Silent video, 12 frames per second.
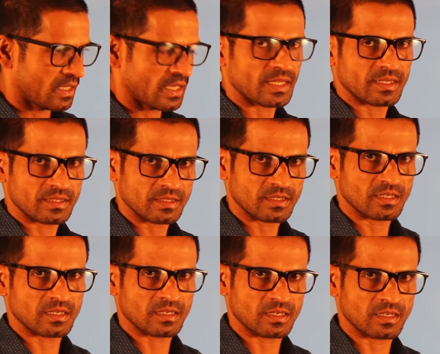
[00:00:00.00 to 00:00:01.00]
And
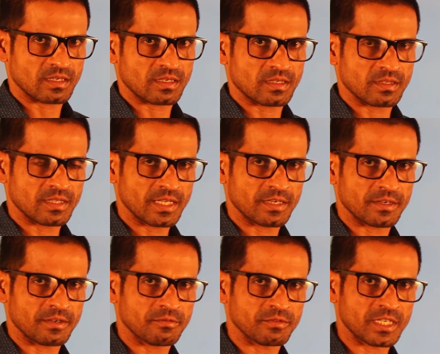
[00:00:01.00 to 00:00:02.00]

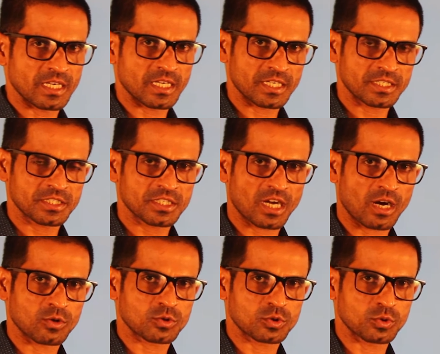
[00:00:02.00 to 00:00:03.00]
then we learned
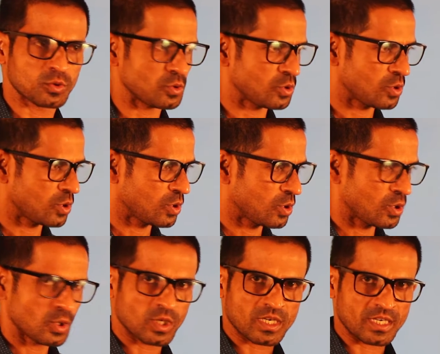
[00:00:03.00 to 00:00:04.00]
how to
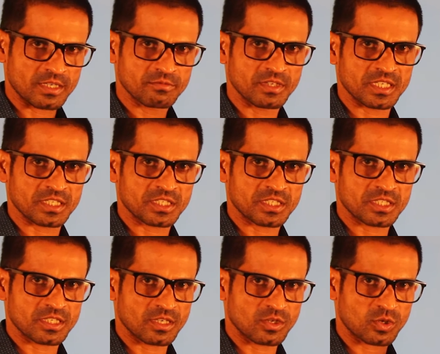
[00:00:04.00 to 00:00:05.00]

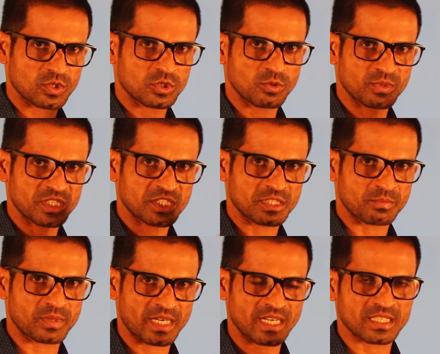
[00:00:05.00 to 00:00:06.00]
convert gross domestic
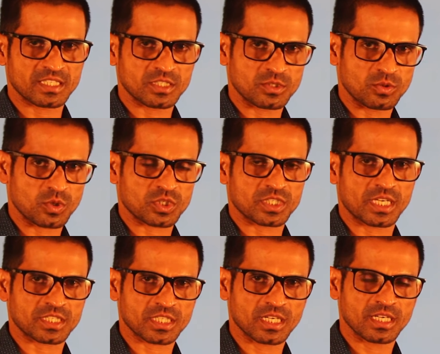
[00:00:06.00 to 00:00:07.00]
product into gross
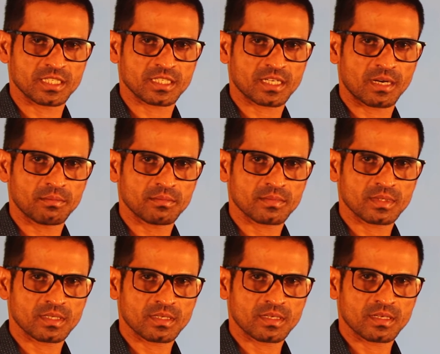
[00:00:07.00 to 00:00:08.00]
national income,
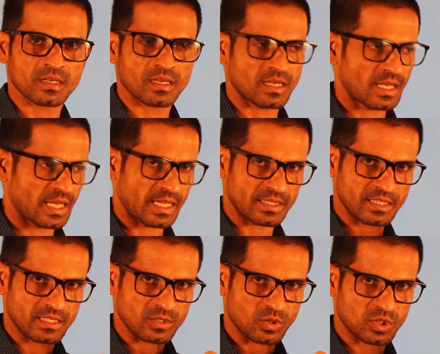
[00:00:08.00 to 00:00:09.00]
and
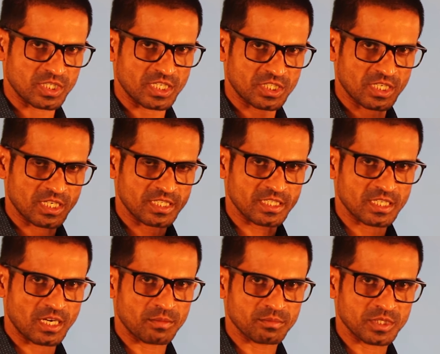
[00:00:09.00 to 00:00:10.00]
then gross national
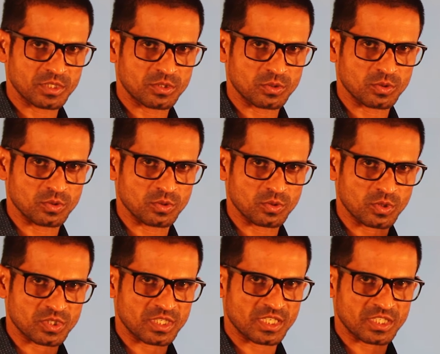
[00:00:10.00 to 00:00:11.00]
income into
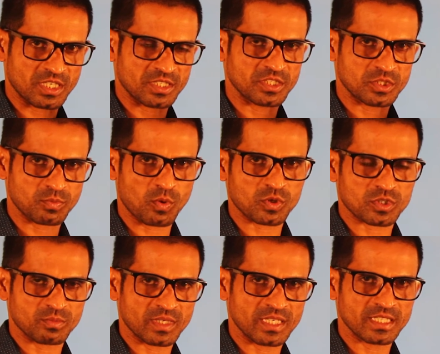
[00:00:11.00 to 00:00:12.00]
gross national
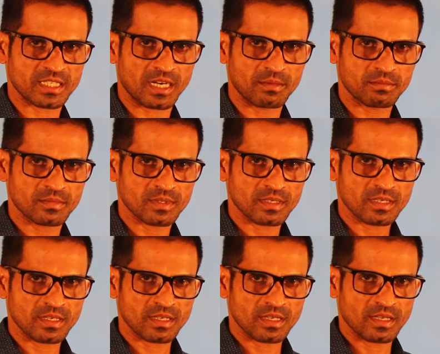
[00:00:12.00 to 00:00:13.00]
disposable income,
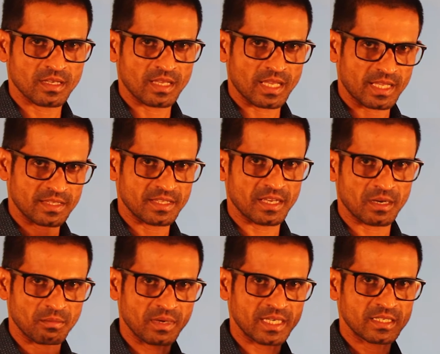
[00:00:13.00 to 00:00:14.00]
and
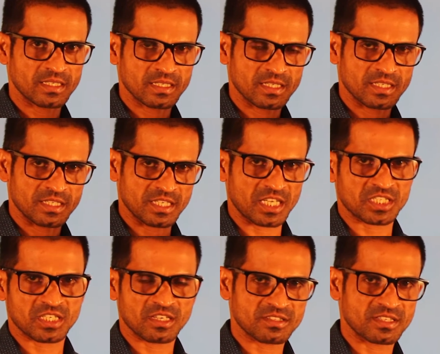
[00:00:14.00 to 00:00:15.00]
thereby
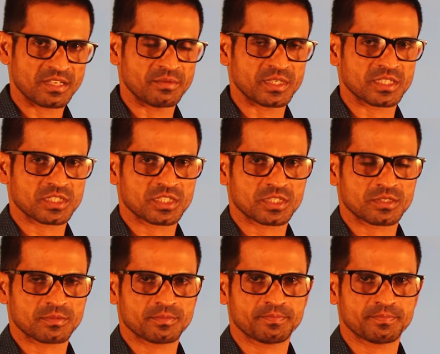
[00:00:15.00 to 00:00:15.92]
national savings.